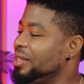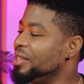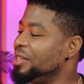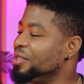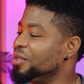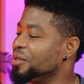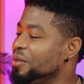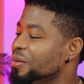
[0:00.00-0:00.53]
Here
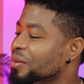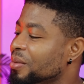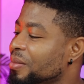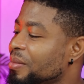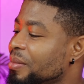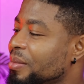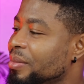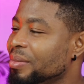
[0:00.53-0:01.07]
you go.
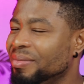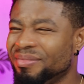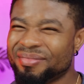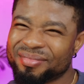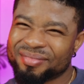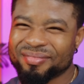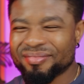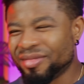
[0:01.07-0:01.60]

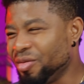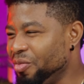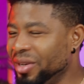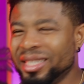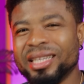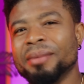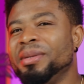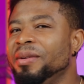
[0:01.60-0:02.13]

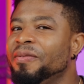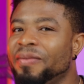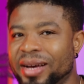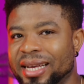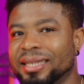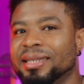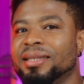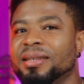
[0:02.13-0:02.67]
Reasonably
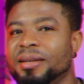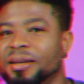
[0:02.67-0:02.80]
fast.